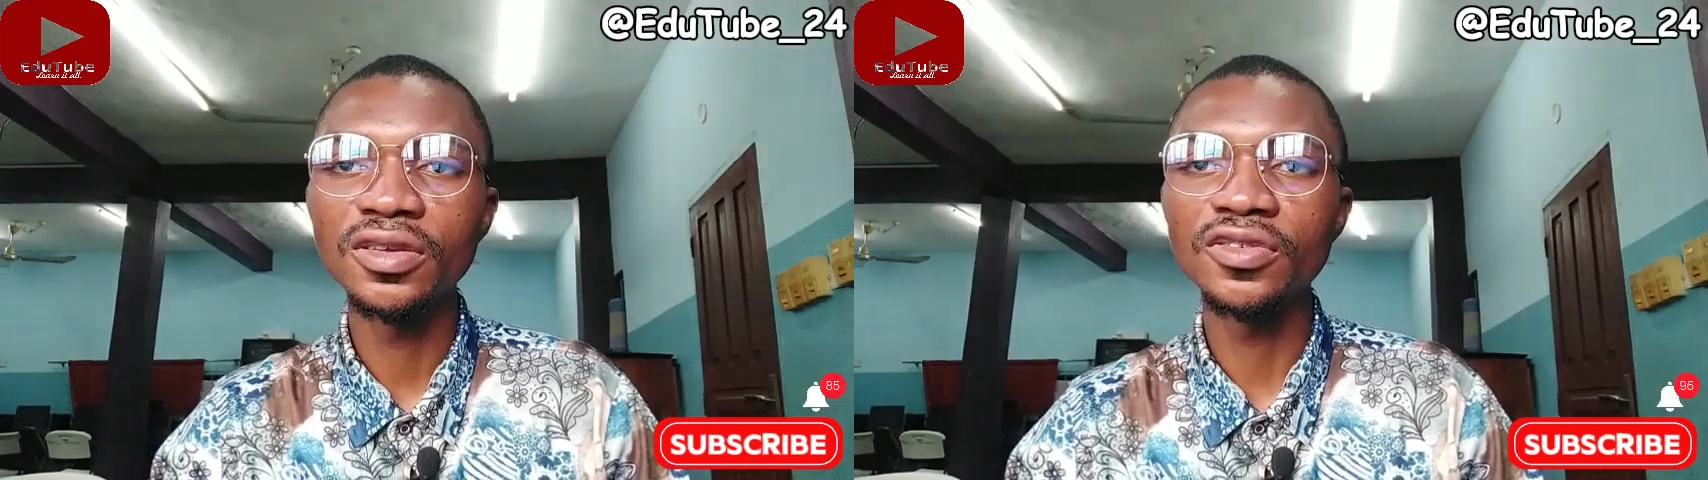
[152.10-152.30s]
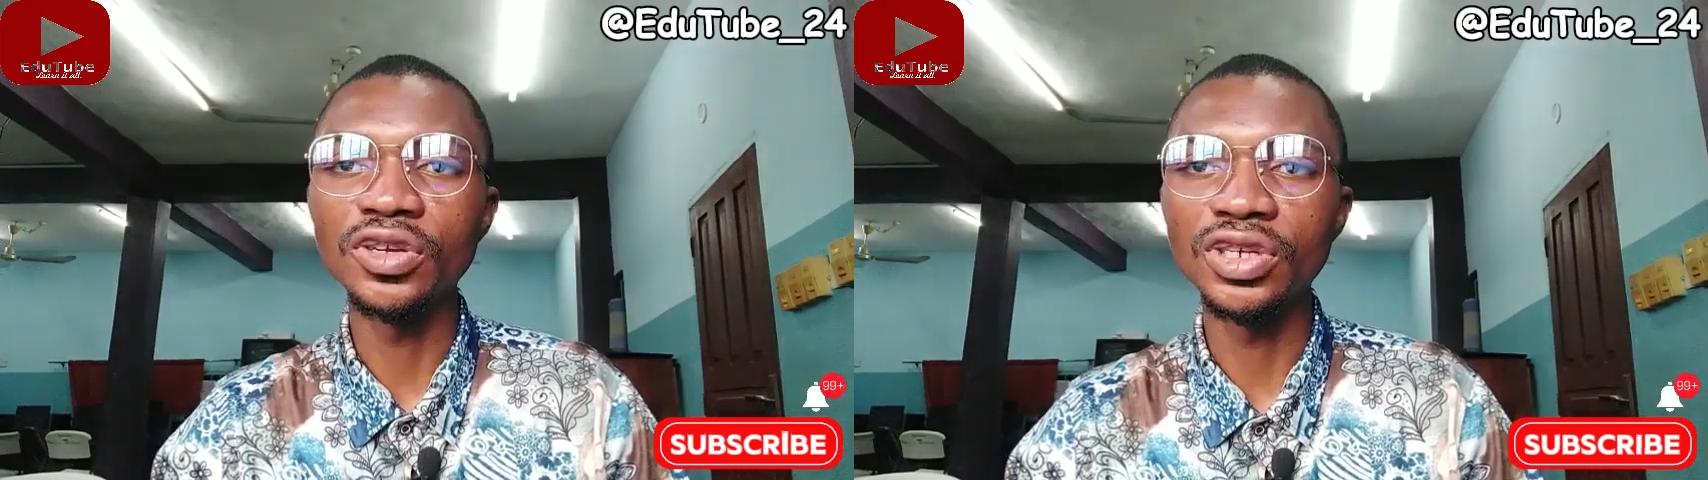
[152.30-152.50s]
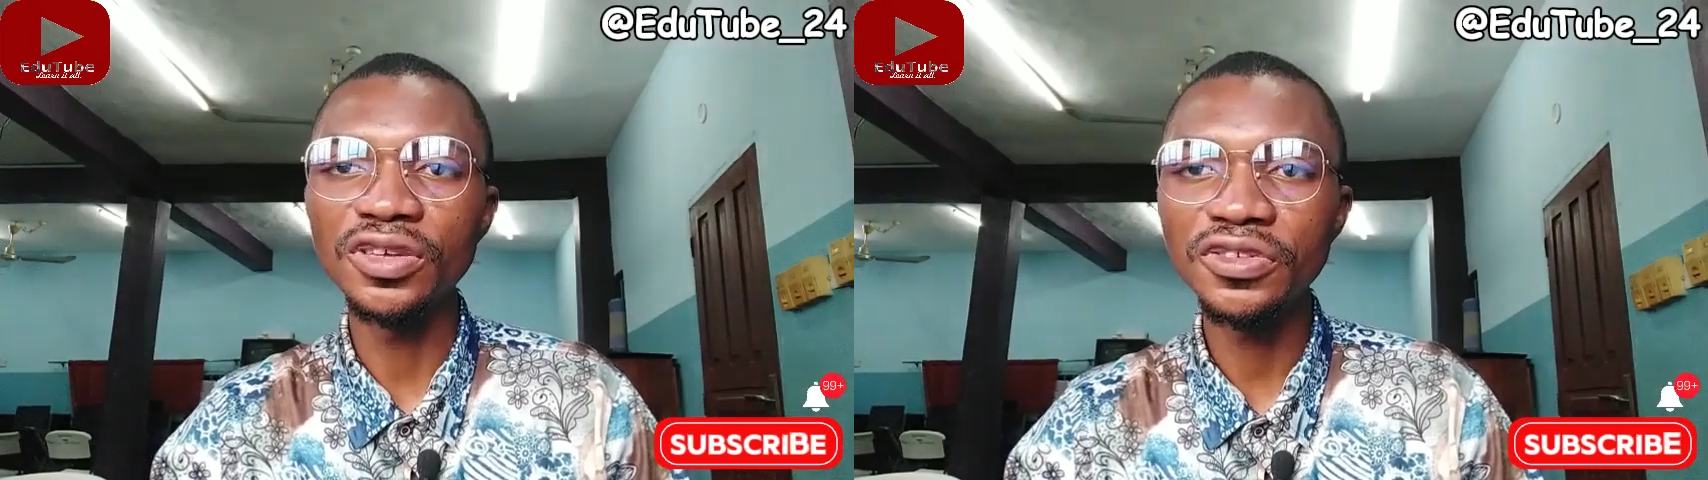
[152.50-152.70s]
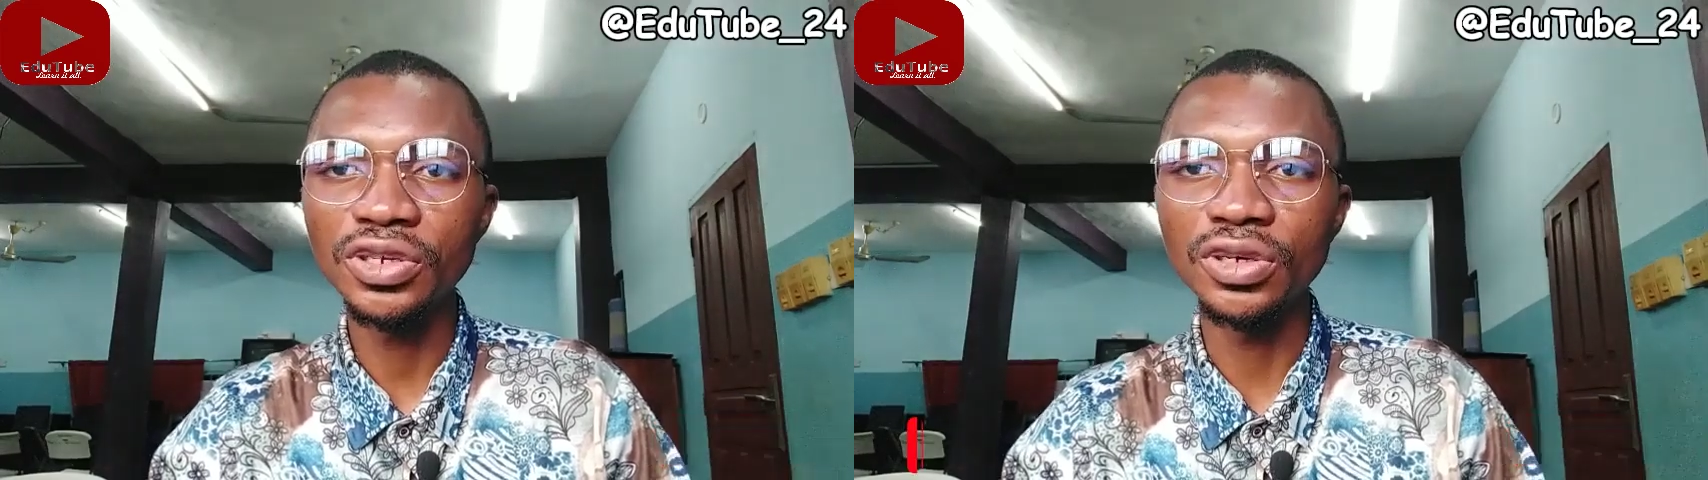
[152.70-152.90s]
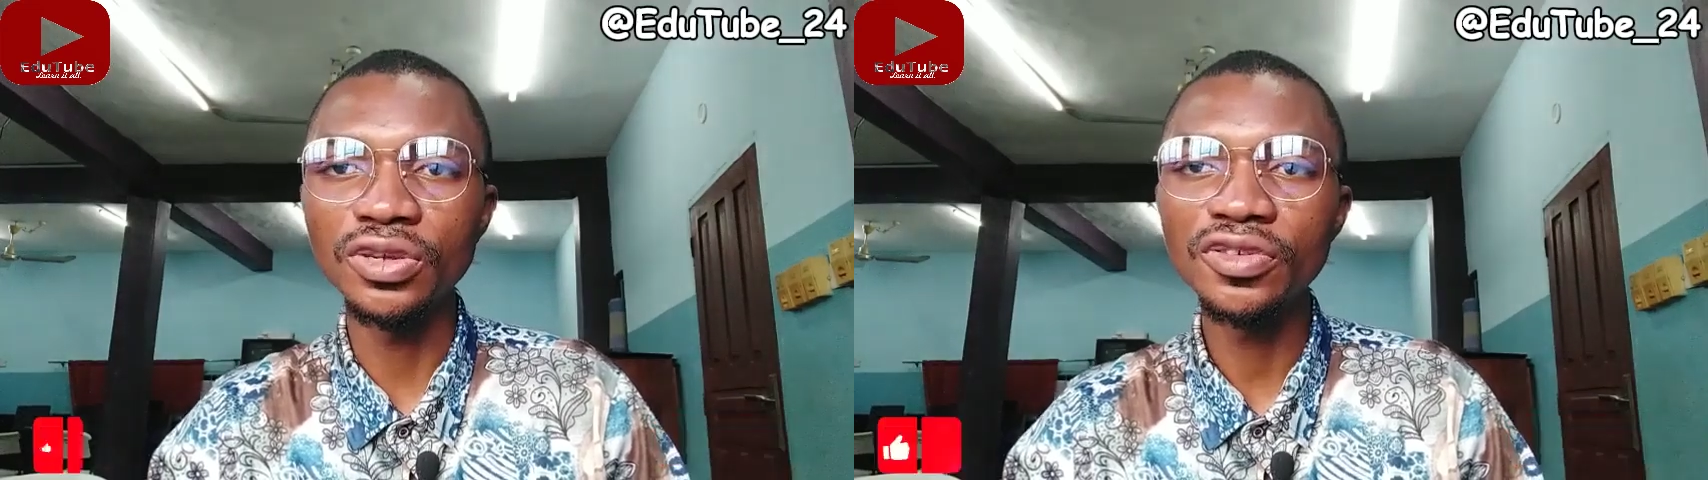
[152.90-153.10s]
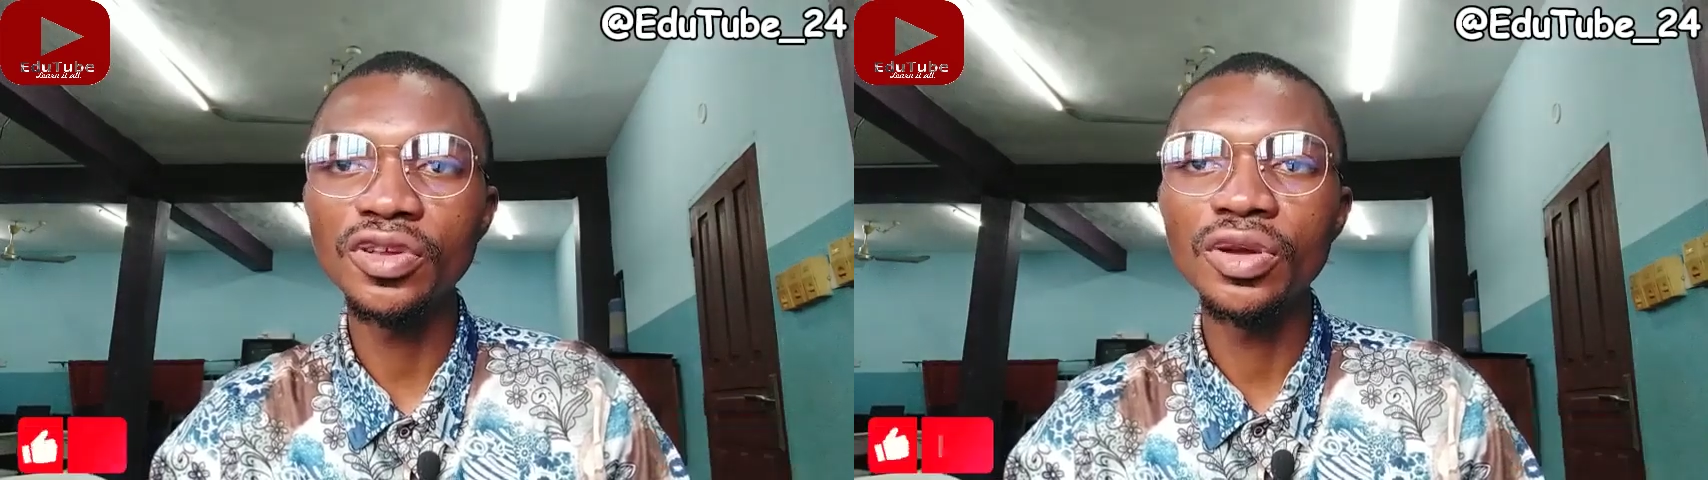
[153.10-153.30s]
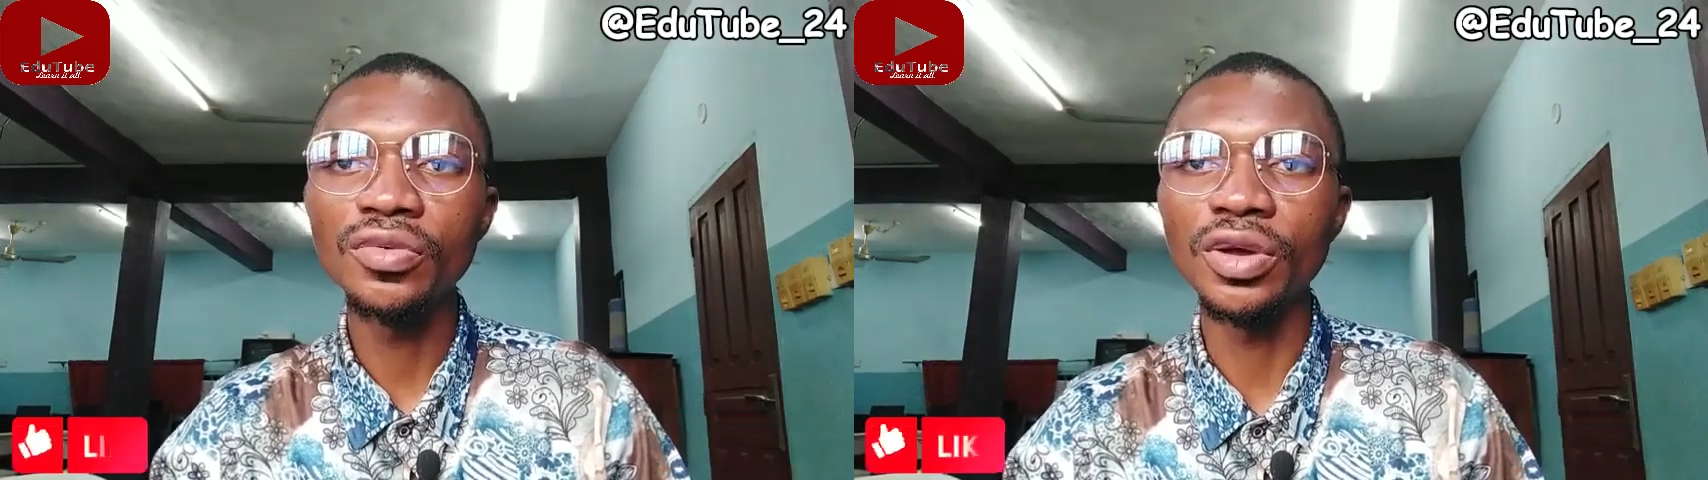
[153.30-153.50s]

suggestions,